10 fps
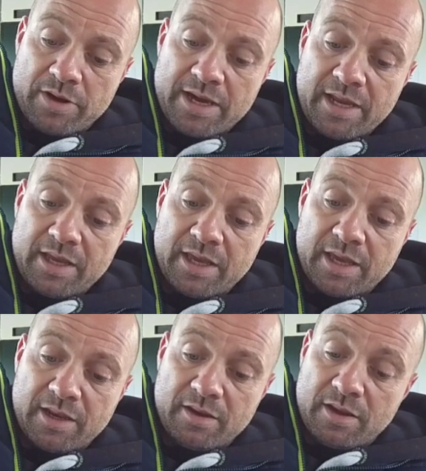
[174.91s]
right,
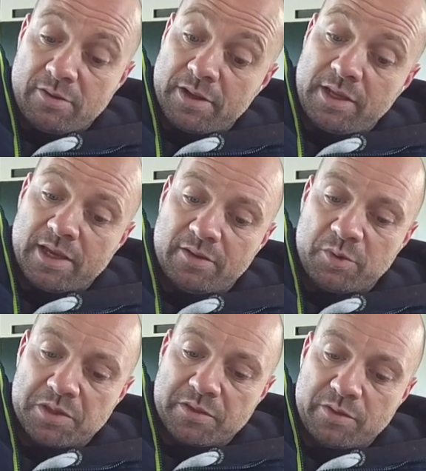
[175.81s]
and oh, in the end he
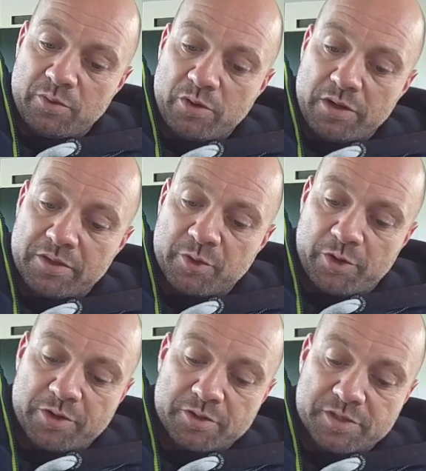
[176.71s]
wants to do rolling
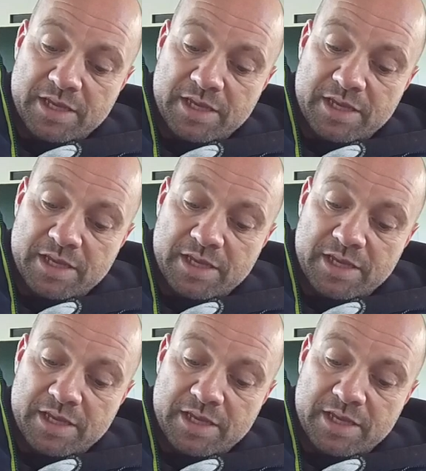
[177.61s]
circles.